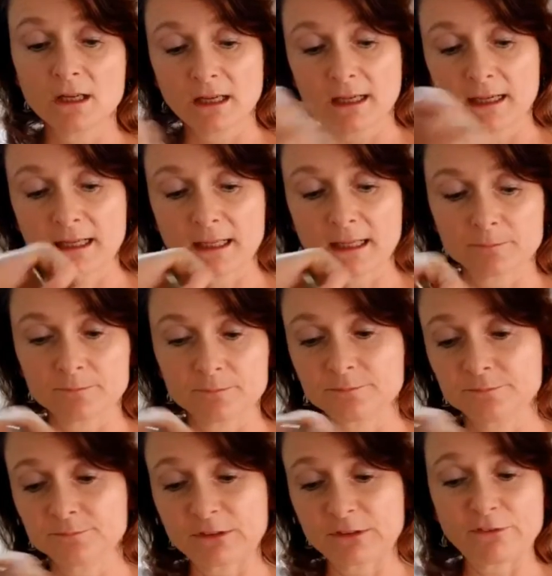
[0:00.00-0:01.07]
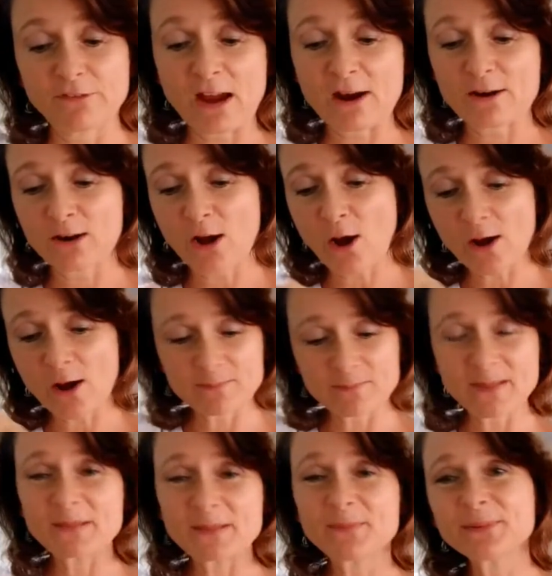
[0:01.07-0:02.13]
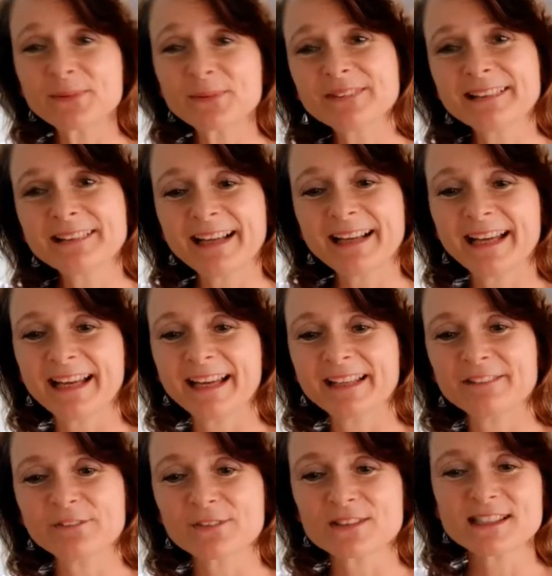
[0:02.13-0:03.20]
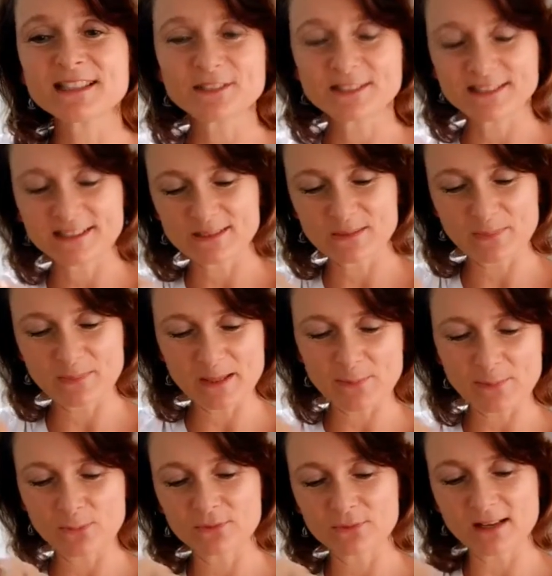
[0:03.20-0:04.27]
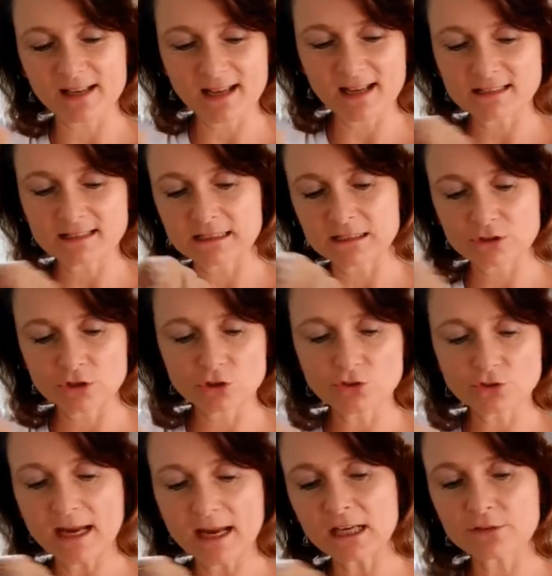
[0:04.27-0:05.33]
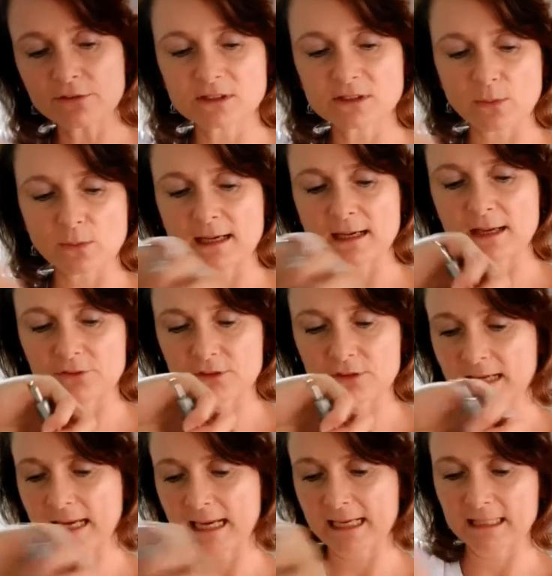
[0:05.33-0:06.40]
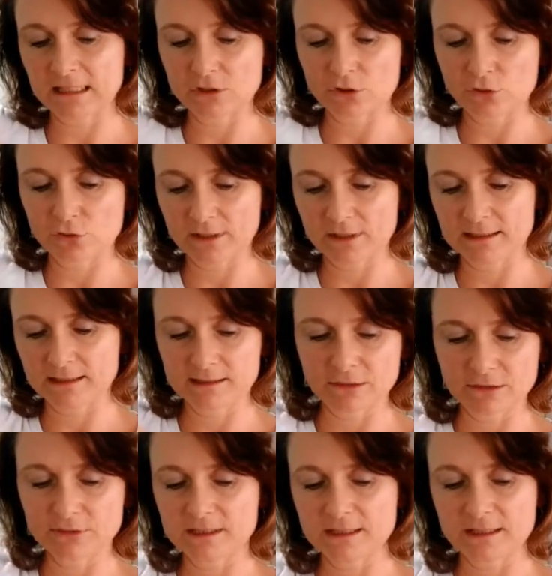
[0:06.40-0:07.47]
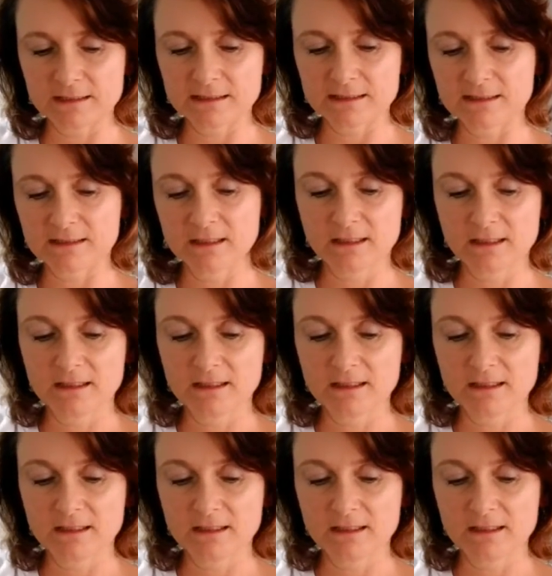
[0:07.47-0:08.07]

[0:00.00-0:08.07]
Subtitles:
the Fahrenheit people, and for Celsius people like us in Australia it's 180 degrees Celsius.